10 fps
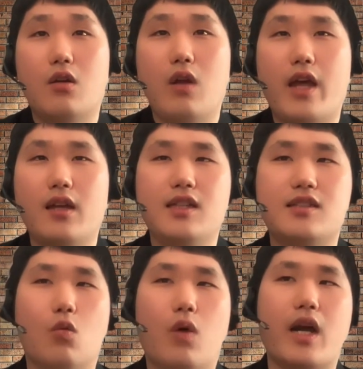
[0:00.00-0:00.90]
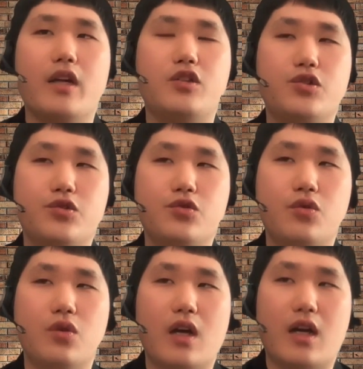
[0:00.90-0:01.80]
at least what I
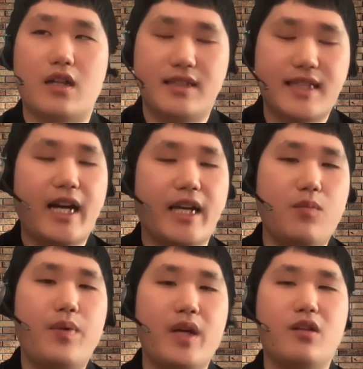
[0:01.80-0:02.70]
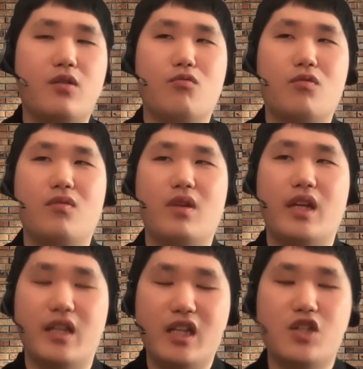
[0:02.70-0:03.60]
do a tiny bit
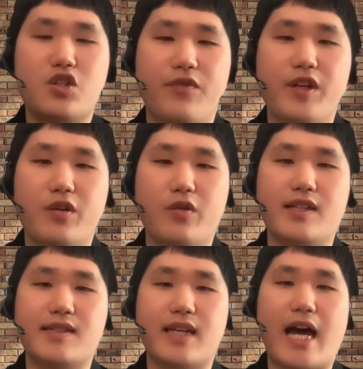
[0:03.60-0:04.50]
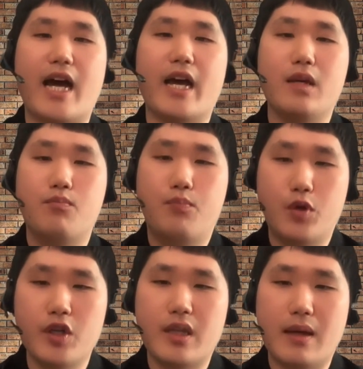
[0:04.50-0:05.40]
in each video is that I
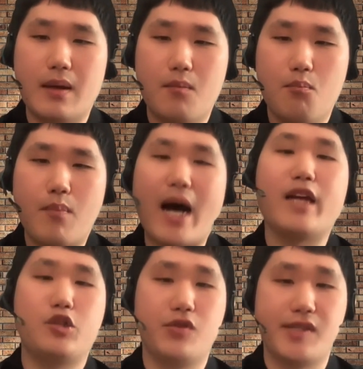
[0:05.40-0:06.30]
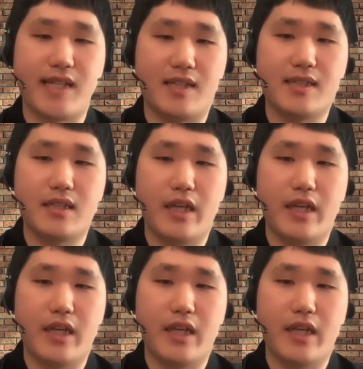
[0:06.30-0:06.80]
put my 2 cents in.